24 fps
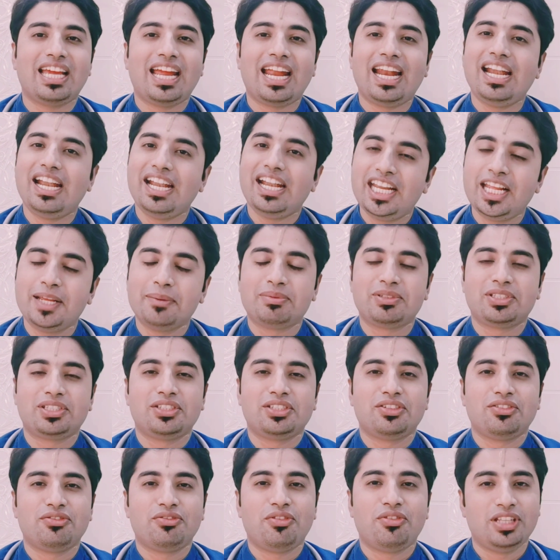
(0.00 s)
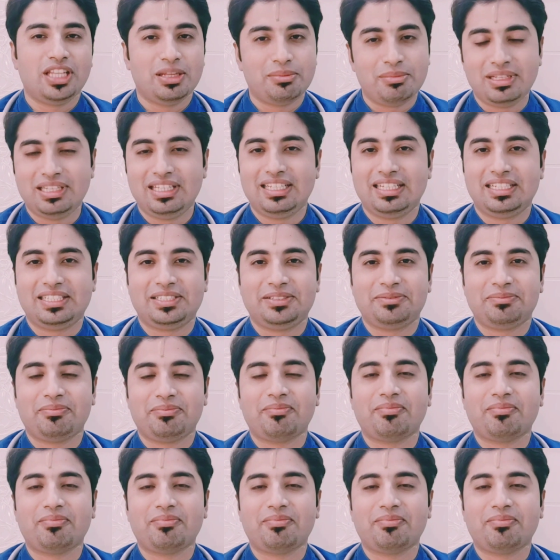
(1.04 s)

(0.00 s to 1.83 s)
and tips for the mothers.